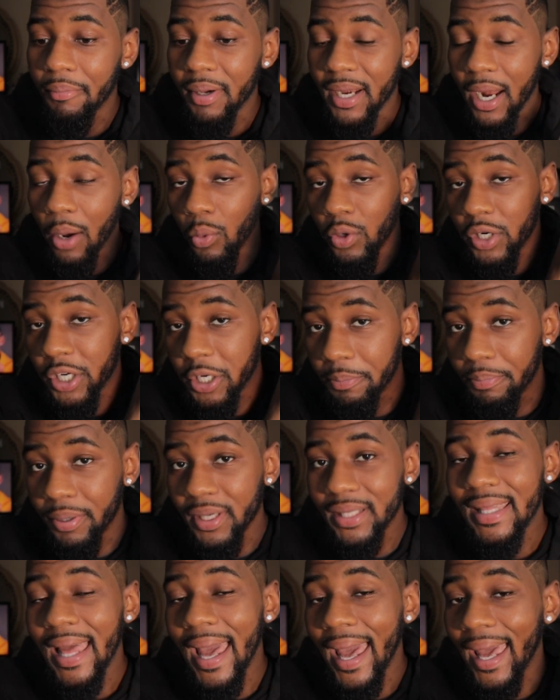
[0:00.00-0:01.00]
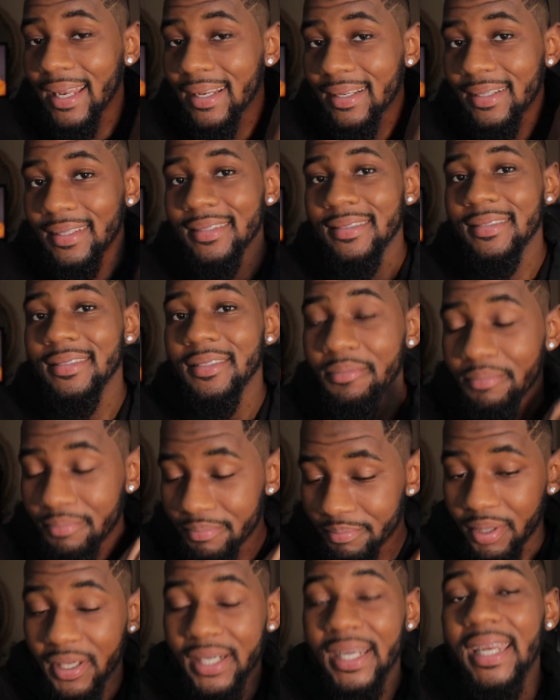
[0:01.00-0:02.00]
But I wanted to
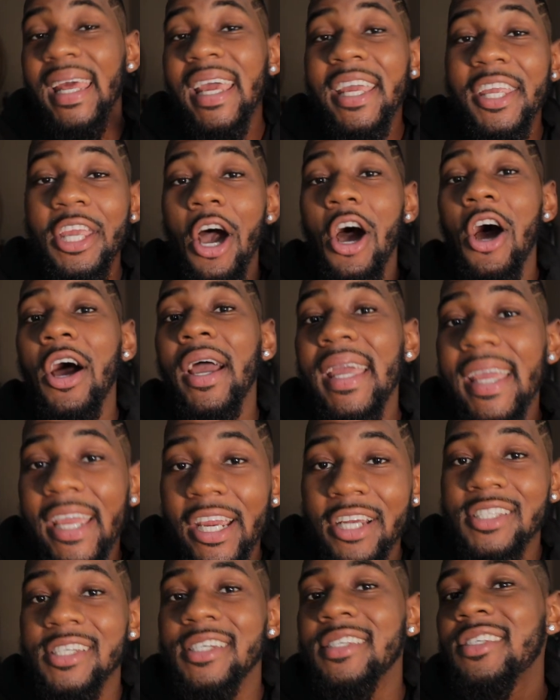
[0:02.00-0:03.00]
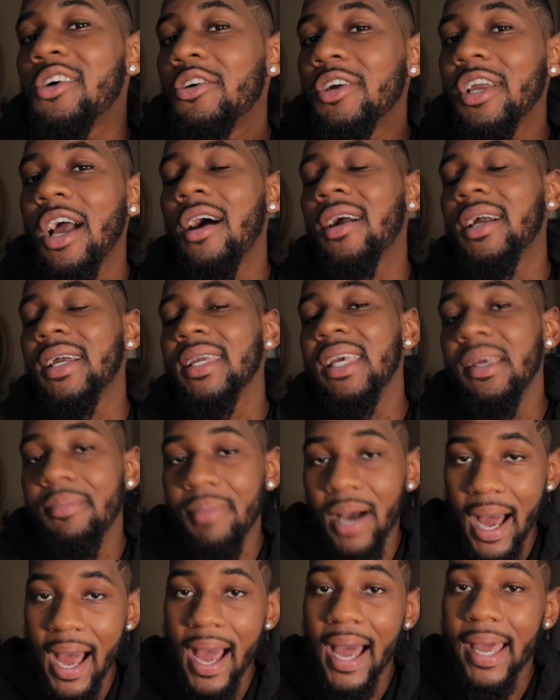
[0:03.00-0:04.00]
put it in y'all ear, just so y'all could
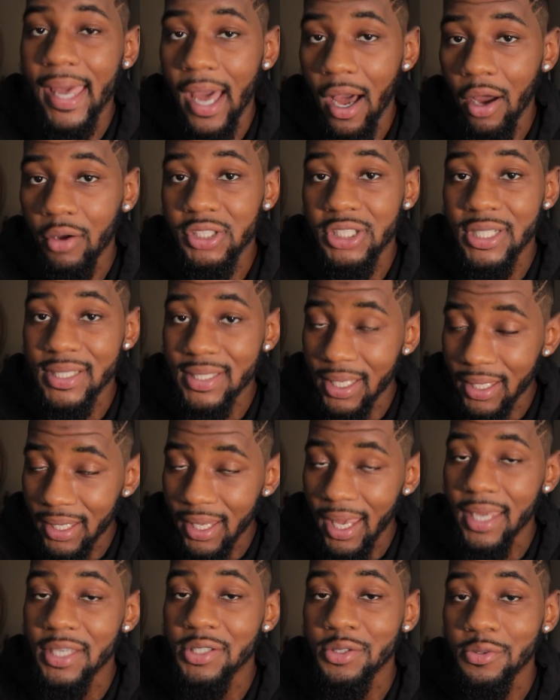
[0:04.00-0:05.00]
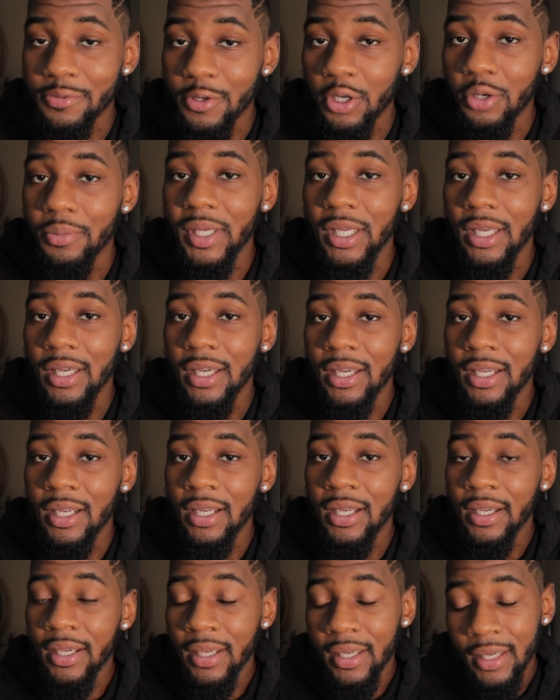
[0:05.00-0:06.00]
keep an eye out, just in case. You feel me?
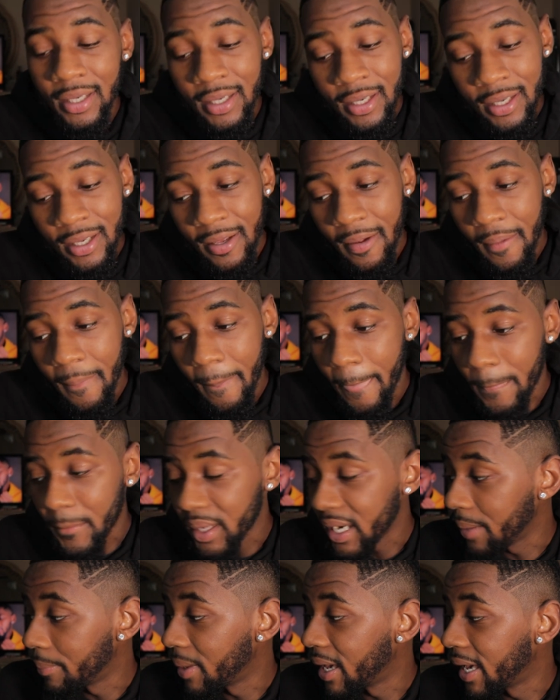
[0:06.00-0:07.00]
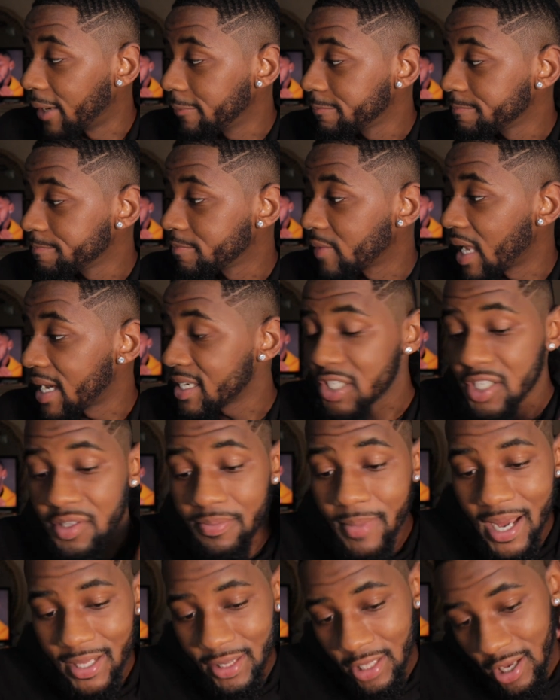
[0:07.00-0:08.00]
But hey, man, that's
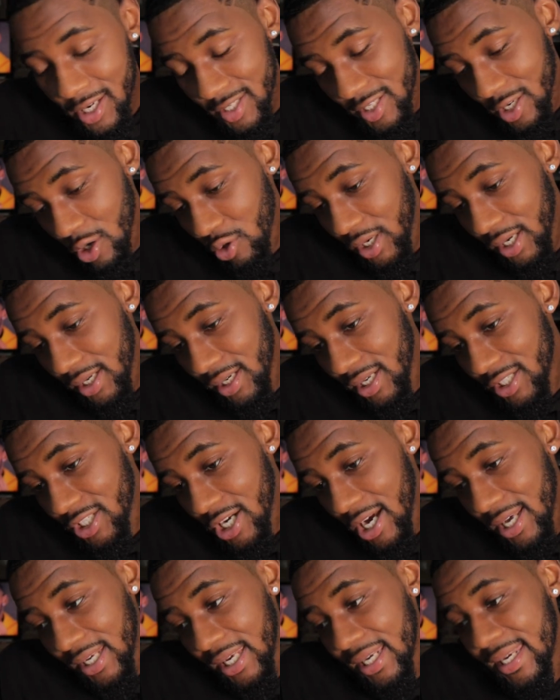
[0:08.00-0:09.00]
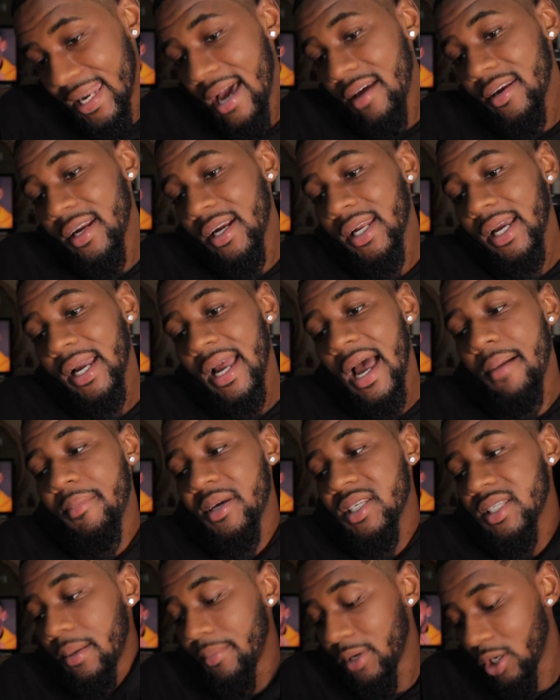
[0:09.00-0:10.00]
just my thoughts on it. Need y'all to get down there in the
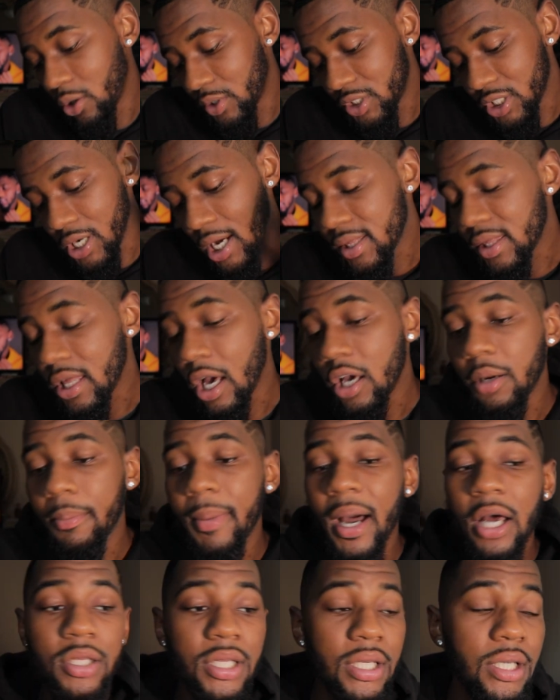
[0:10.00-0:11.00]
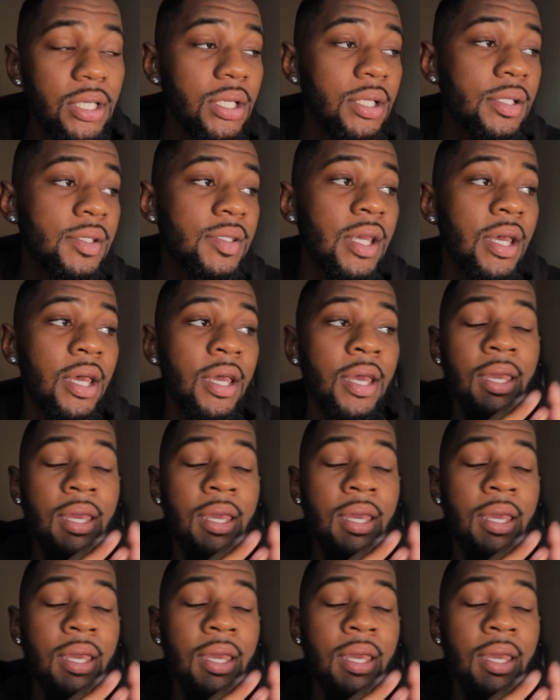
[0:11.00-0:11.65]
comments. Let me know what y'all thought about these.